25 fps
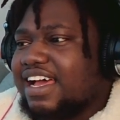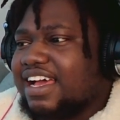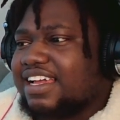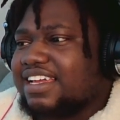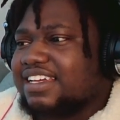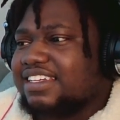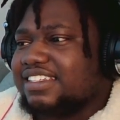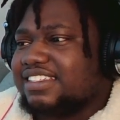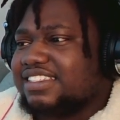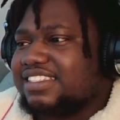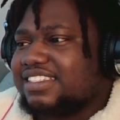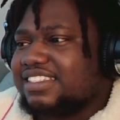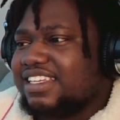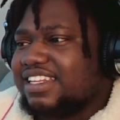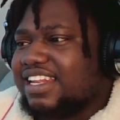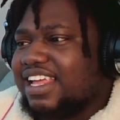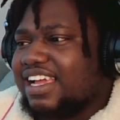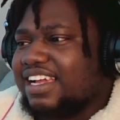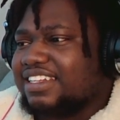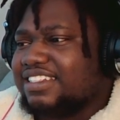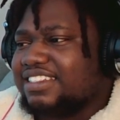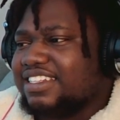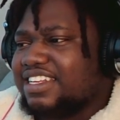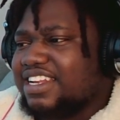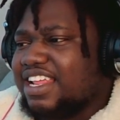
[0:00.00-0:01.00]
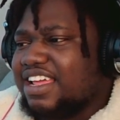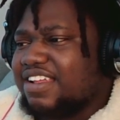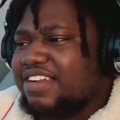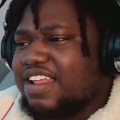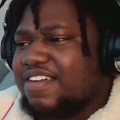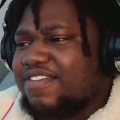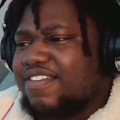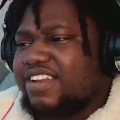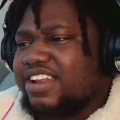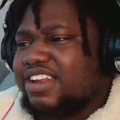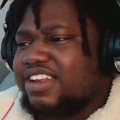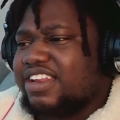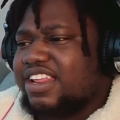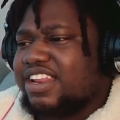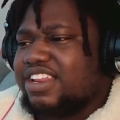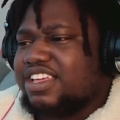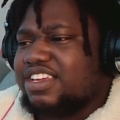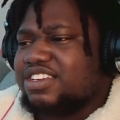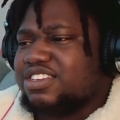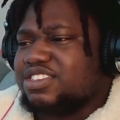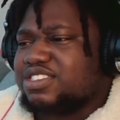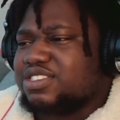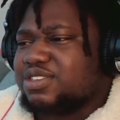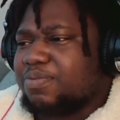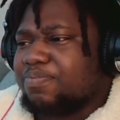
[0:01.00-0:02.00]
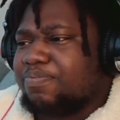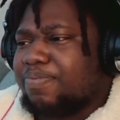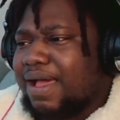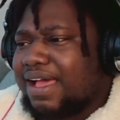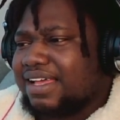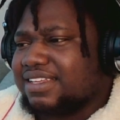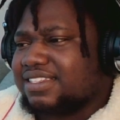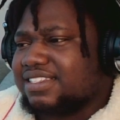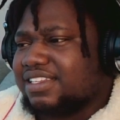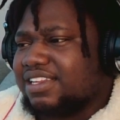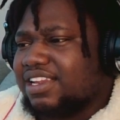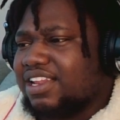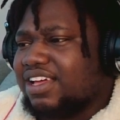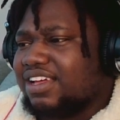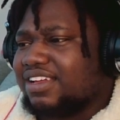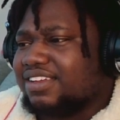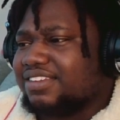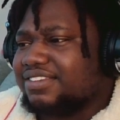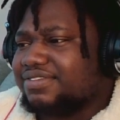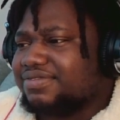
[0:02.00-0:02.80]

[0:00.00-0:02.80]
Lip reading: can see like they didn't used to pass a lot.